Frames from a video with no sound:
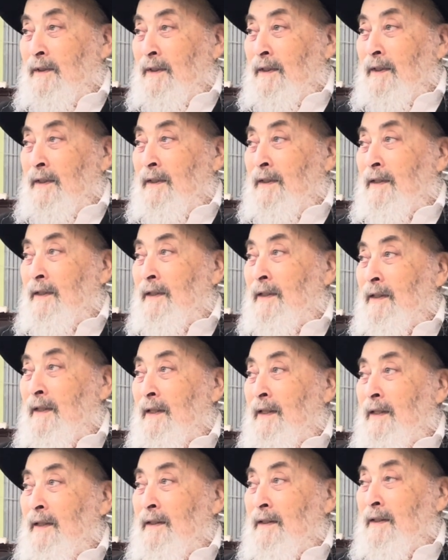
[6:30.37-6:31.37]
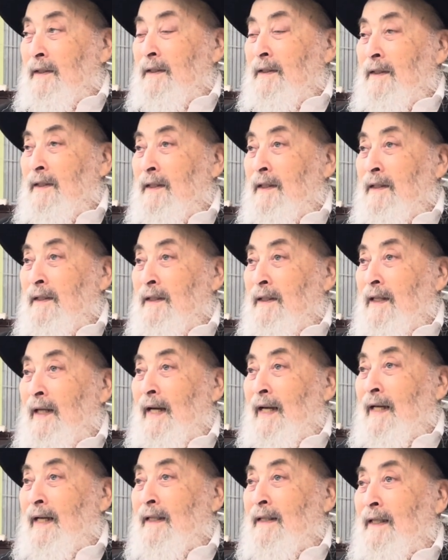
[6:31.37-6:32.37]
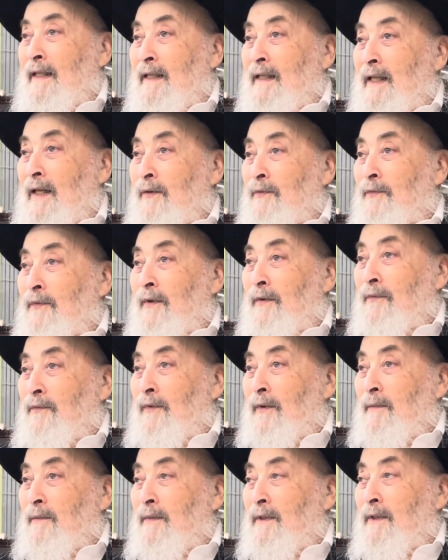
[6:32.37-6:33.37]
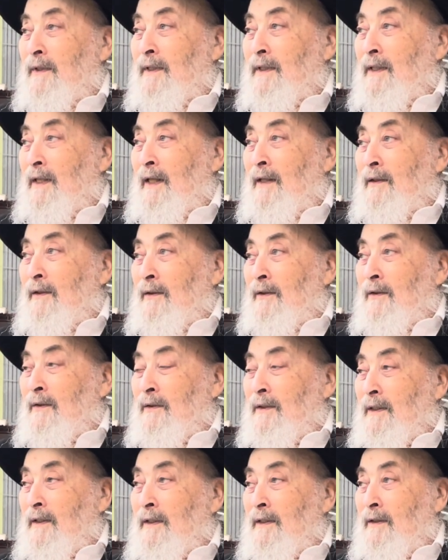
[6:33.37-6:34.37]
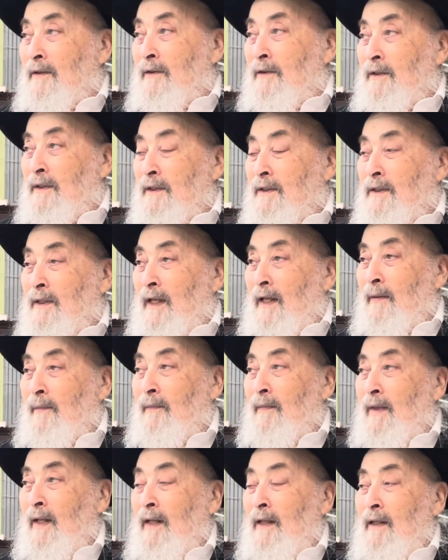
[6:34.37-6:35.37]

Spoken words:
The reich that came from all this time.